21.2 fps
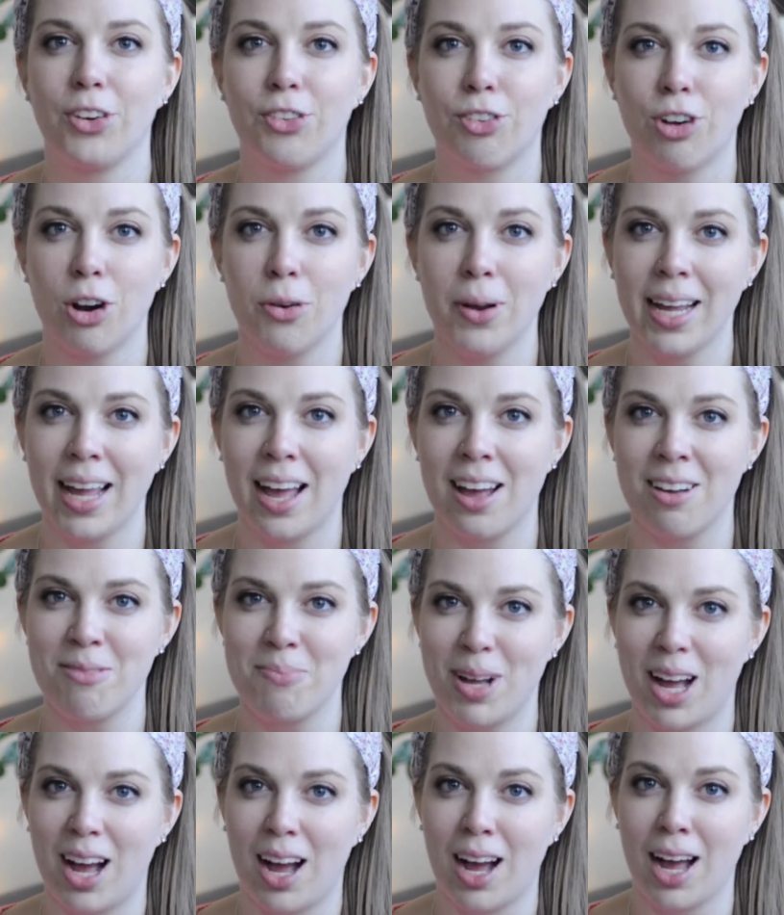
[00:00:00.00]
Growing up,
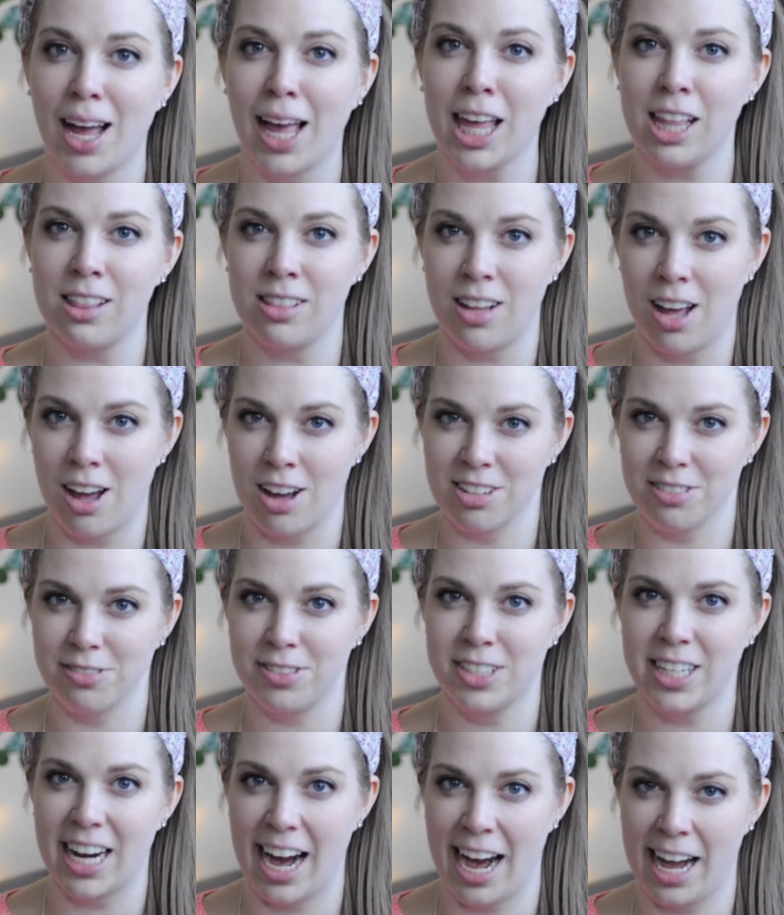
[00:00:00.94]
I
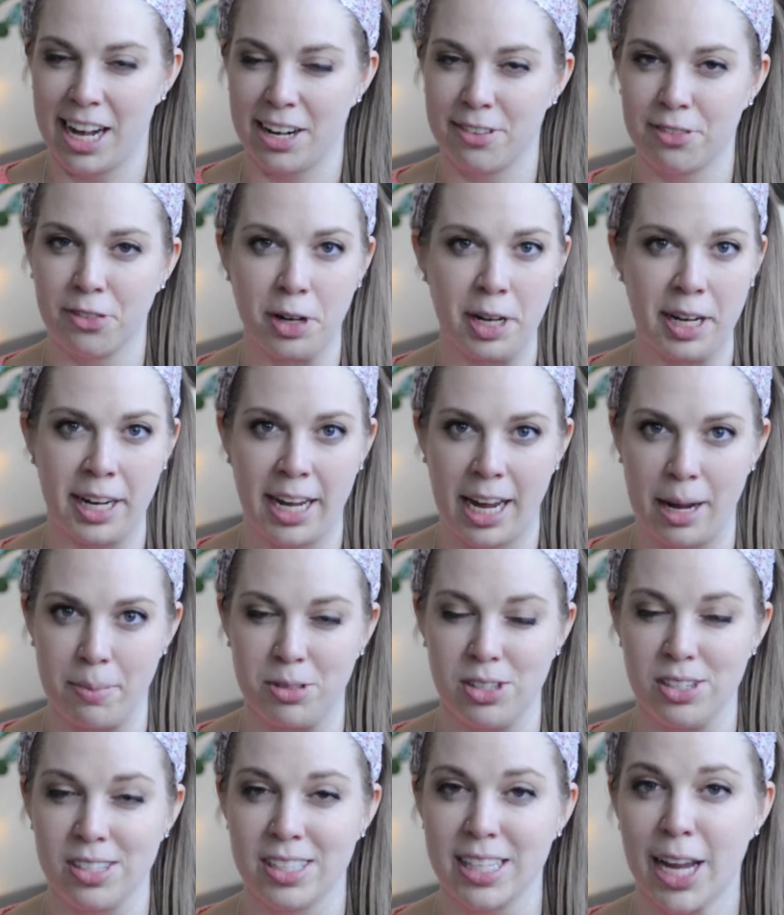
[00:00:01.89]
loved Anne of Green
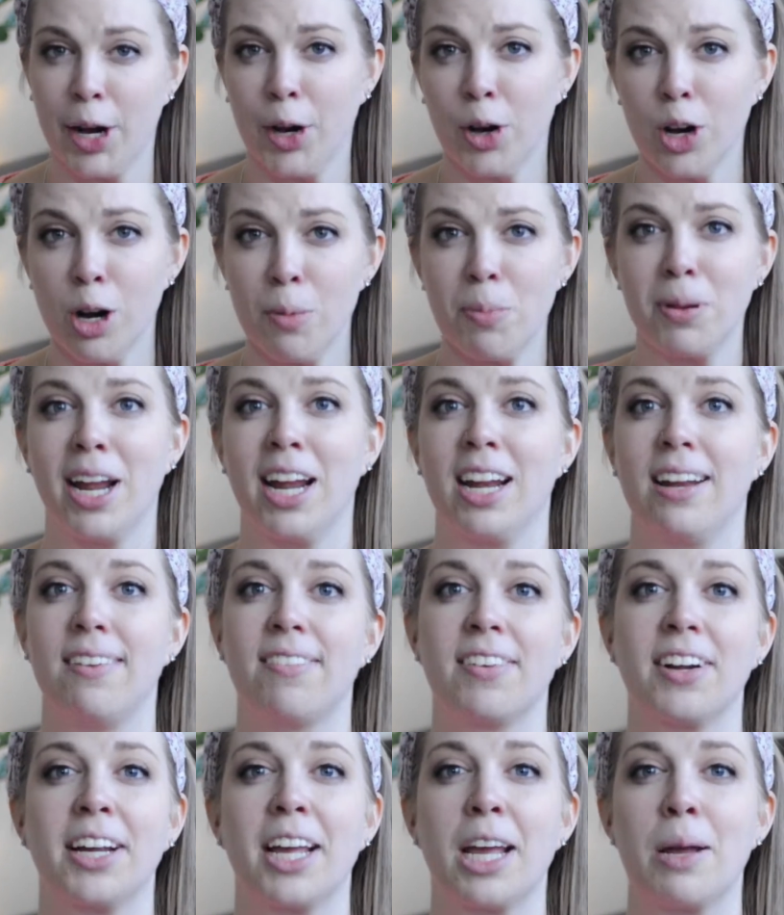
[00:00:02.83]
Gables. I grew up on Anne
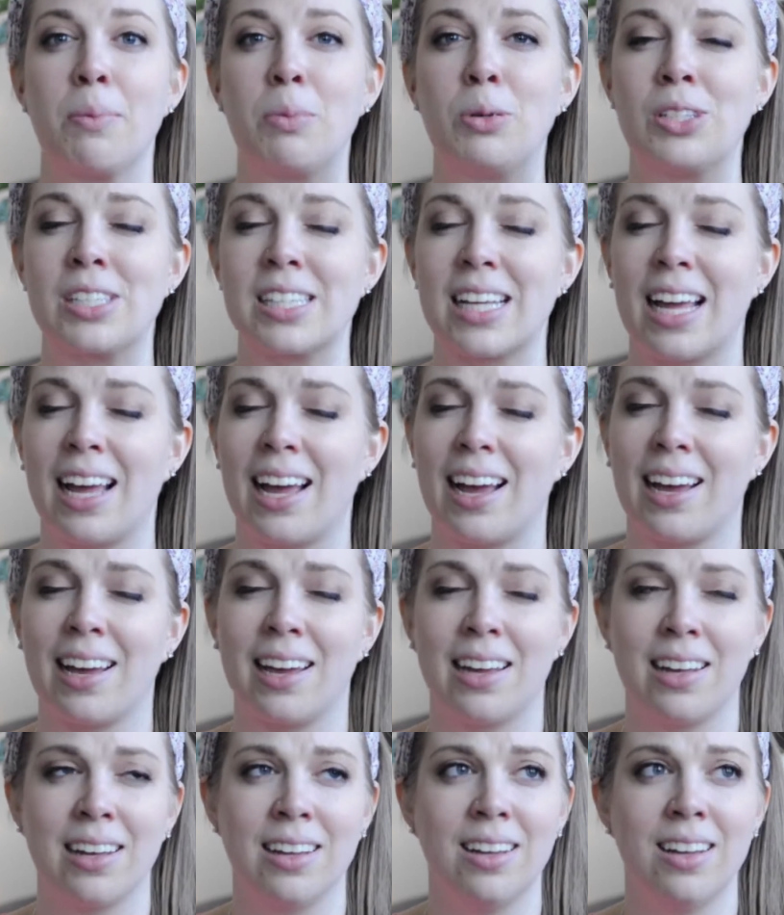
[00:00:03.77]
of Green Gables.
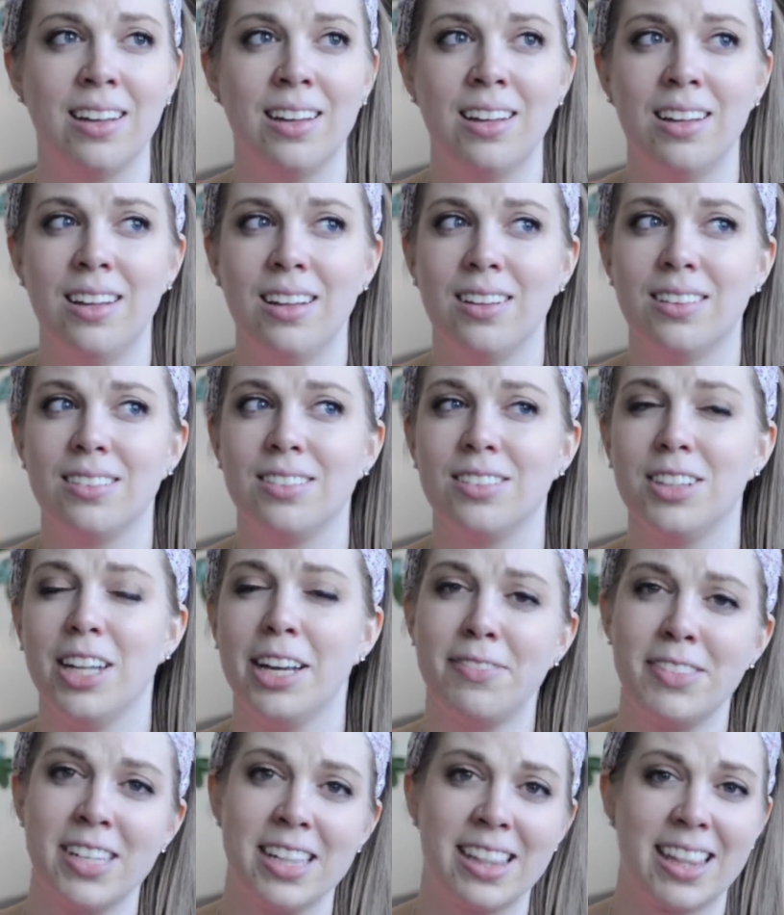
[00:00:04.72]
I
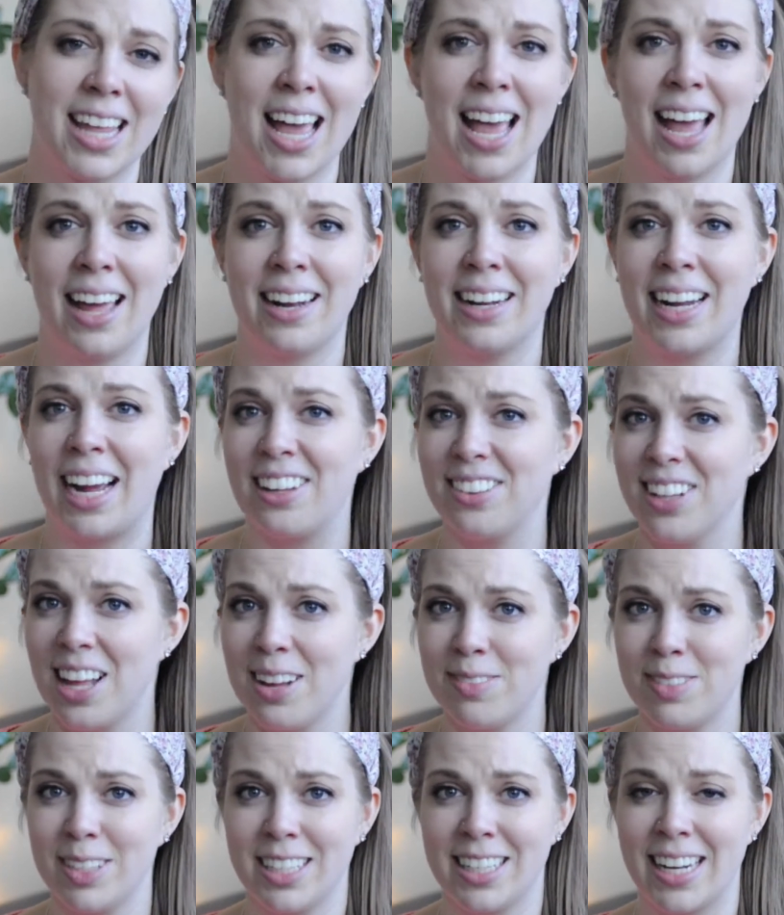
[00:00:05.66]
loved it then. I
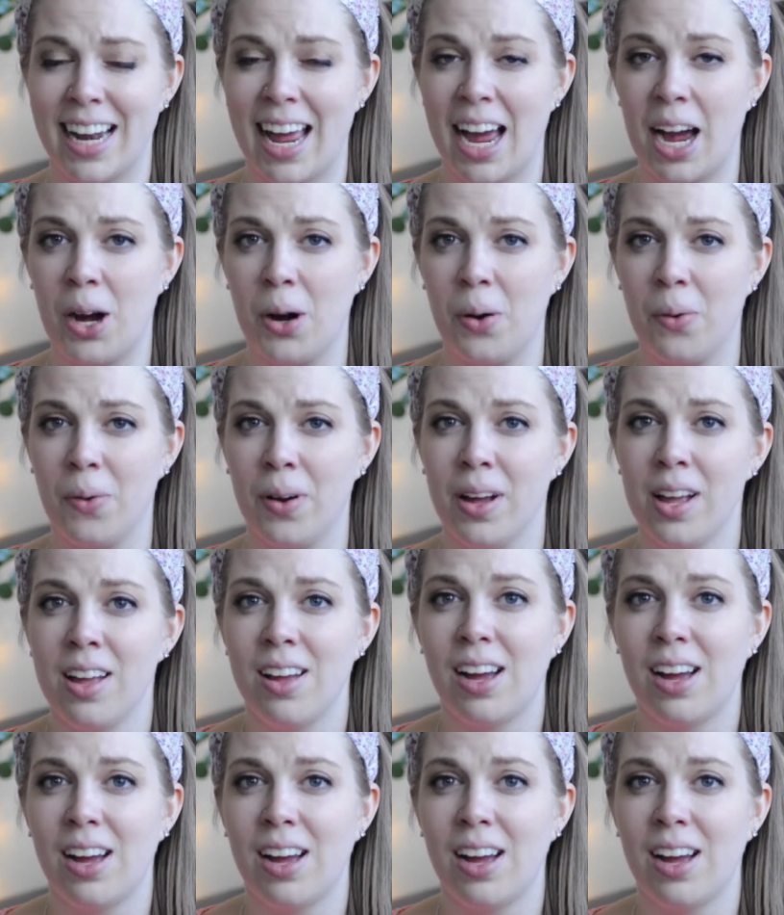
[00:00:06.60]
love it now.